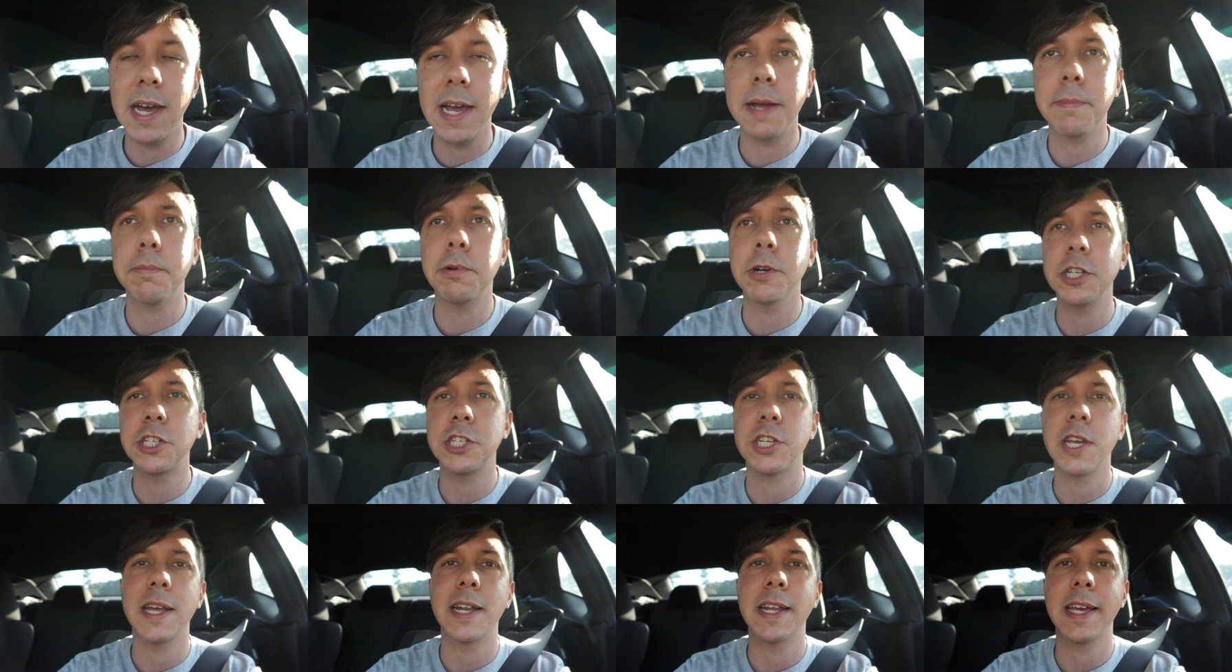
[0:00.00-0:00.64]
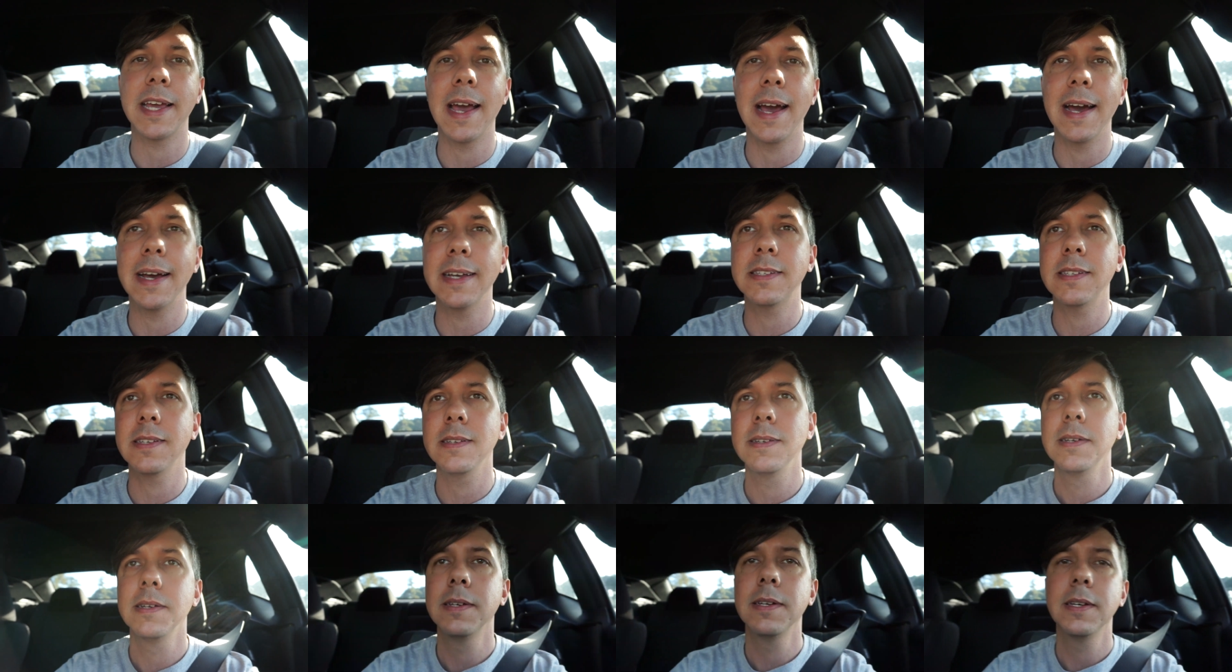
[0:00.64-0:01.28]
I appreciate it,
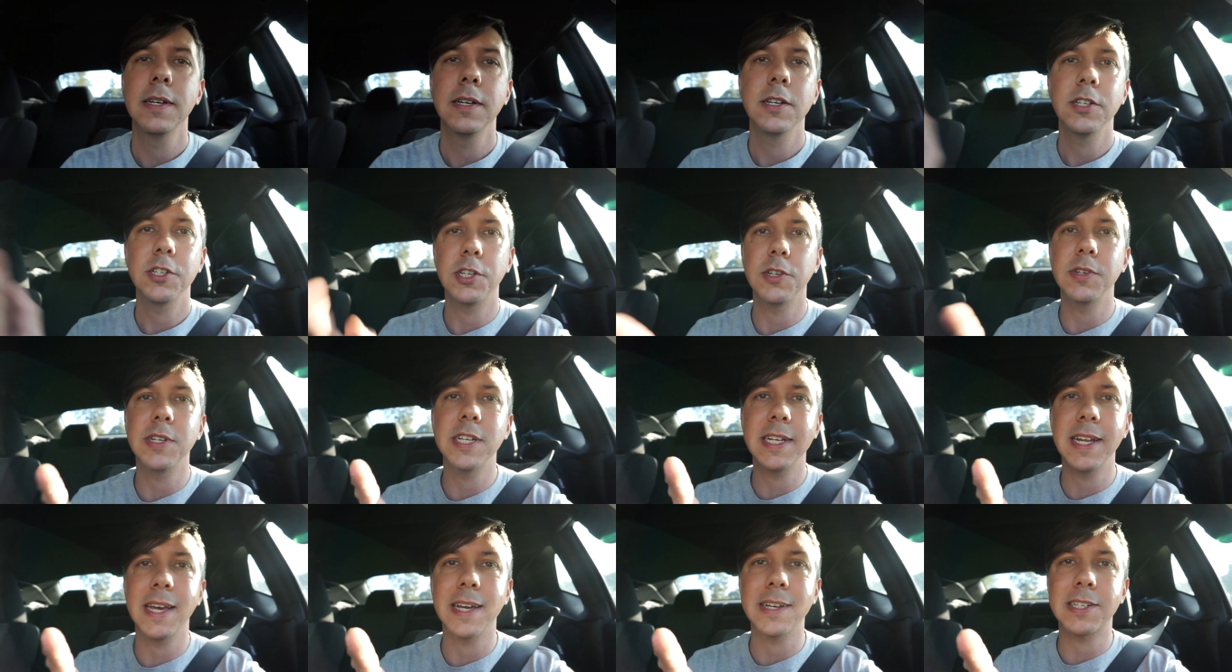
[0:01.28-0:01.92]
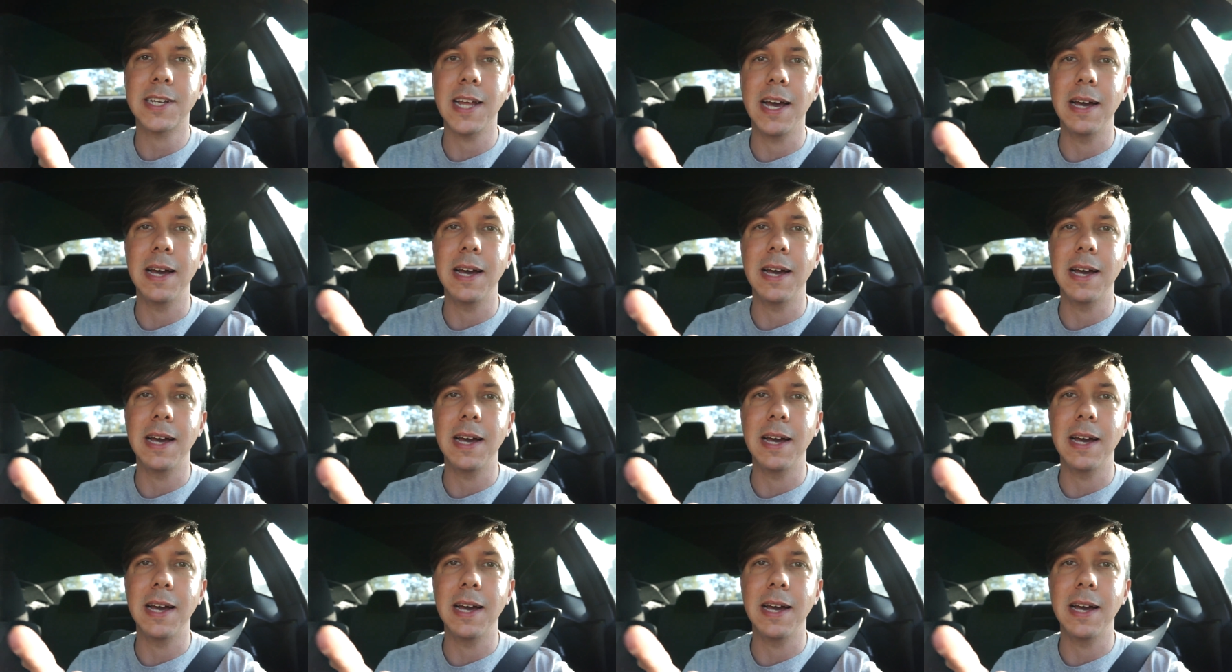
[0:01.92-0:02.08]
guys. Tune in next